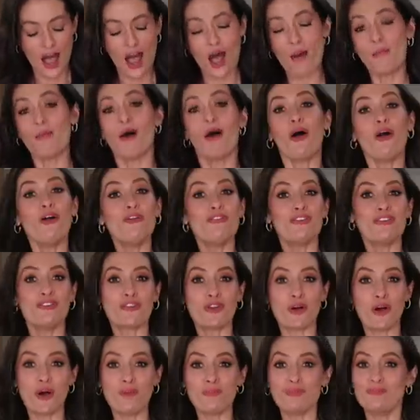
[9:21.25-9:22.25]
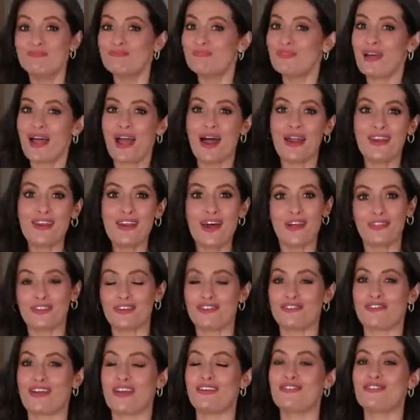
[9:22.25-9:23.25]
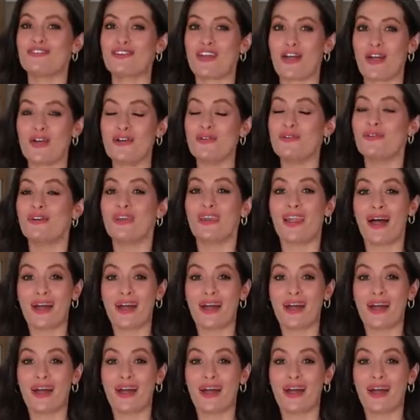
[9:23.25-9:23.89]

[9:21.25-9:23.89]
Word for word: Um, over the top, another trench coat,